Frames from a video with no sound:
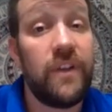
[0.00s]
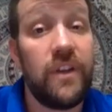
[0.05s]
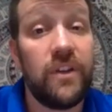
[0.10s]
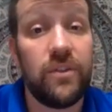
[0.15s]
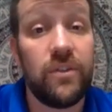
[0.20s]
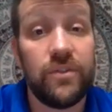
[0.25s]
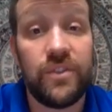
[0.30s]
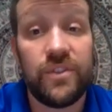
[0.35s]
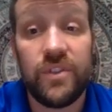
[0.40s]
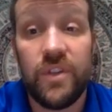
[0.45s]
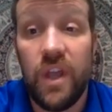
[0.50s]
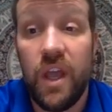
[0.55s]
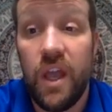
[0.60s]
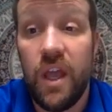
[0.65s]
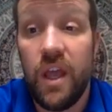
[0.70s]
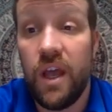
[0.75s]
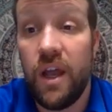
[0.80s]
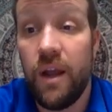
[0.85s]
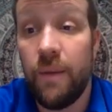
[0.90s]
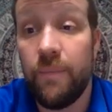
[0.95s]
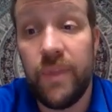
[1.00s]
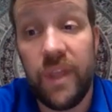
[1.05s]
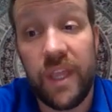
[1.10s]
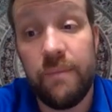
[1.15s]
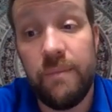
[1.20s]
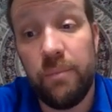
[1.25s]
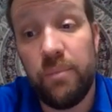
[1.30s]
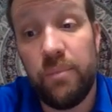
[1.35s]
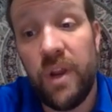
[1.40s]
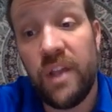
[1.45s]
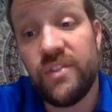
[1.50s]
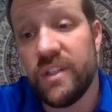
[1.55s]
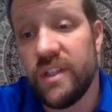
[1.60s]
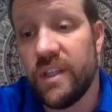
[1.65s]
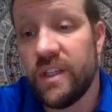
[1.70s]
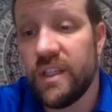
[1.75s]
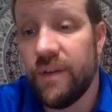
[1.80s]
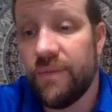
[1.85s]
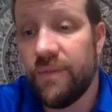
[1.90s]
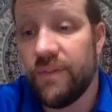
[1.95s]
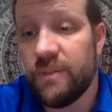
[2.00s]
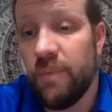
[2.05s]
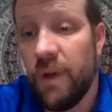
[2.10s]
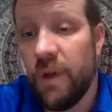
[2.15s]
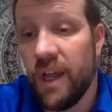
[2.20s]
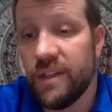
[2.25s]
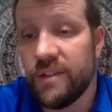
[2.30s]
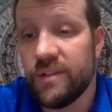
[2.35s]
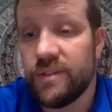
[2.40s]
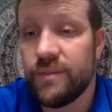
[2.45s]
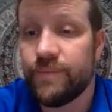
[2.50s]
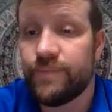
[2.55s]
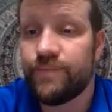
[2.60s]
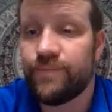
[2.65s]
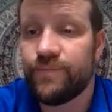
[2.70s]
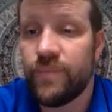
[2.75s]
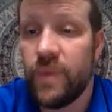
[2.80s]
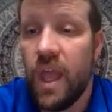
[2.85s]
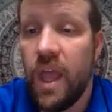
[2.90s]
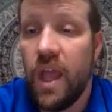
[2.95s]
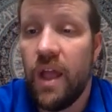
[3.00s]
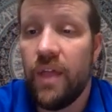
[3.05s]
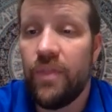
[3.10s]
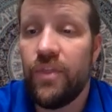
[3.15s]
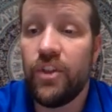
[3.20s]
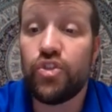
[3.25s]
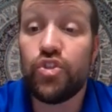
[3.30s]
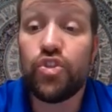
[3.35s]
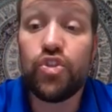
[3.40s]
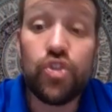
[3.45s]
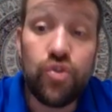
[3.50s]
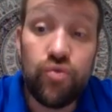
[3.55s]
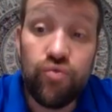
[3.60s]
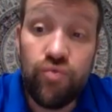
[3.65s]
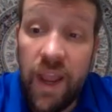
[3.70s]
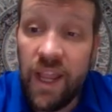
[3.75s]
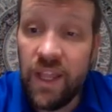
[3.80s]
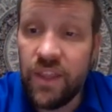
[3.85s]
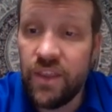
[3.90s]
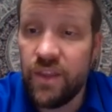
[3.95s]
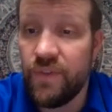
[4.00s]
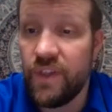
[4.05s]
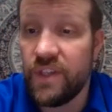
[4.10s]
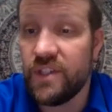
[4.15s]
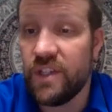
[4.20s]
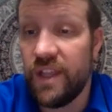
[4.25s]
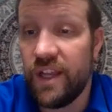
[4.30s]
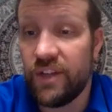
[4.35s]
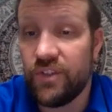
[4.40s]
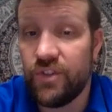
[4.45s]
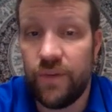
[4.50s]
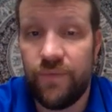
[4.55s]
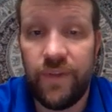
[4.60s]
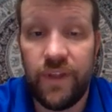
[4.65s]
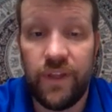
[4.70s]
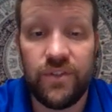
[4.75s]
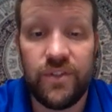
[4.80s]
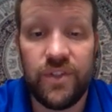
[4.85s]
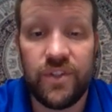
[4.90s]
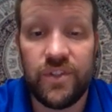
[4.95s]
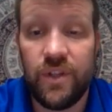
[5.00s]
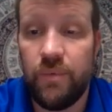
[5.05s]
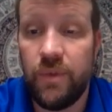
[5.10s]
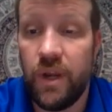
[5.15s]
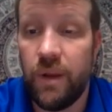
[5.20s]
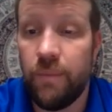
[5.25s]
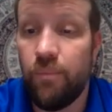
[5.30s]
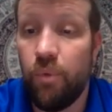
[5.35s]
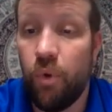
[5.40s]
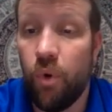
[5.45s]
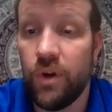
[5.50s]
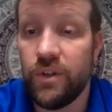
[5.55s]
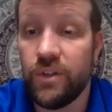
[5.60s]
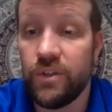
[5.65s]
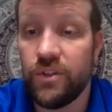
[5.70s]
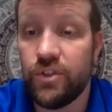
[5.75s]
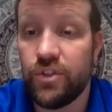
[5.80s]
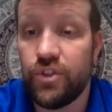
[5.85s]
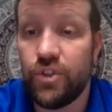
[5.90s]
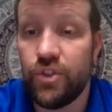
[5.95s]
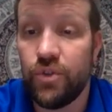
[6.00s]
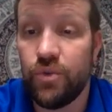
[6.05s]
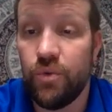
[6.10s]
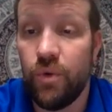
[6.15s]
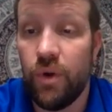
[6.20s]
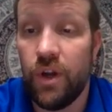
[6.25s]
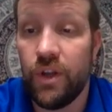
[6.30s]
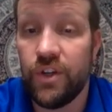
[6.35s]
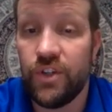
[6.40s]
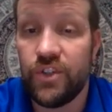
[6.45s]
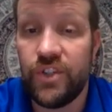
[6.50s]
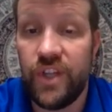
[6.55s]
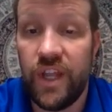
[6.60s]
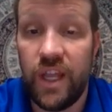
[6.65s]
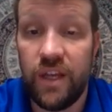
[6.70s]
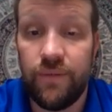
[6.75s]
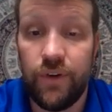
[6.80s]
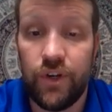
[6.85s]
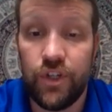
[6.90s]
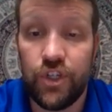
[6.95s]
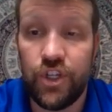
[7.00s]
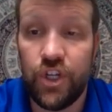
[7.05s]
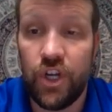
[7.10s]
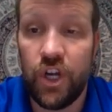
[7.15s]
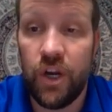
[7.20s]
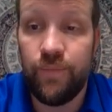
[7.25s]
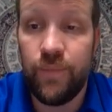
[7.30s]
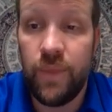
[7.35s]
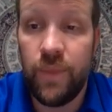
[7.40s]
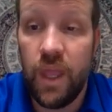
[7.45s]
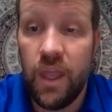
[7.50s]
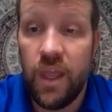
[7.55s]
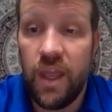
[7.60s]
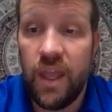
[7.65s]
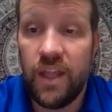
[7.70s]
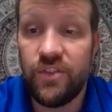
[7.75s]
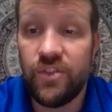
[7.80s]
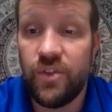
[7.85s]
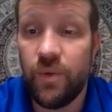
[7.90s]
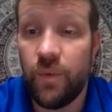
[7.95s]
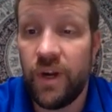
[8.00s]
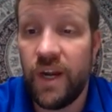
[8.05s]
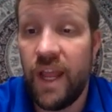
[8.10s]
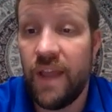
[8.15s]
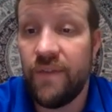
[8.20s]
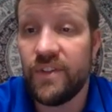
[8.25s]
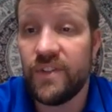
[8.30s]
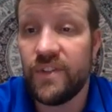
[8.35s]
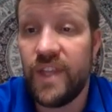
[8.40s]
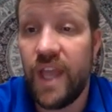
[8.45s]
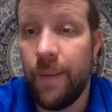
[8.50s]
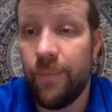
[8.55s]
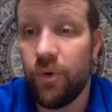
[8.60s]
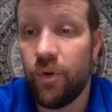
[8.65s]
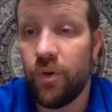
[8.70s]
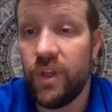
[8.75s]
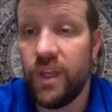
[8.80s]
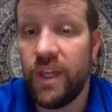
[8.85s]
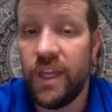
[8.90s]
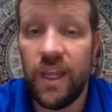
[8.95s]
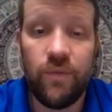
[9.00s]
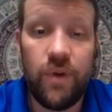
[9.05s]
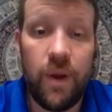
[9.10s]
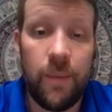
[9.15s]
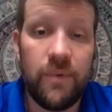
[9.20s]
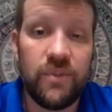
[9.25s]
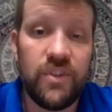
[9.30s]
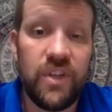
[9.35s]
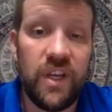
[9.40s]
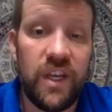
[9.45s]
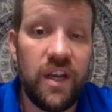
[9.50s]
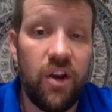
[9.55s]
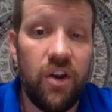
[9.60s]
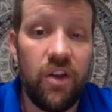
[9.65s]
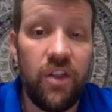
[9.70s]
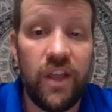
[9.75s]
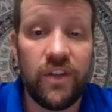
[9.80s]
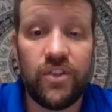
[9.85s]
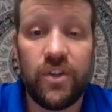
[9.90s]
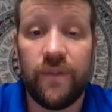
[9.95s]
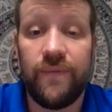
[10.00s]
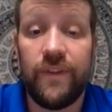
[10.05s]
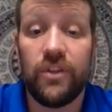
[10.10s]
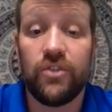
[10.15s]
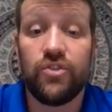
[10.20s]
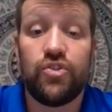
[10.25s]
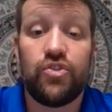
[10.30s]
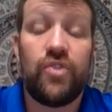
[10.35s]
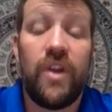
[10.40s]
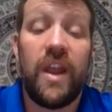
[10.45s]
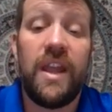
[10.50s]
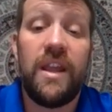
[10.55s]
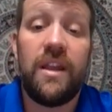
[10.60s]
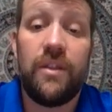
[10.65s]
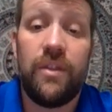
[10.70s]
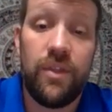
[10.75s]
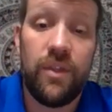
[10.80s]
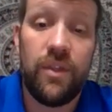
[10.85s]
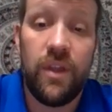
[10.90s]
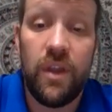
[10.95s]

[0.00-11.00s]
fields that can be present in different spots. The strength of these electric fields is something important to understand for sure. And so we're going to have this capital E here representing our electric field strength,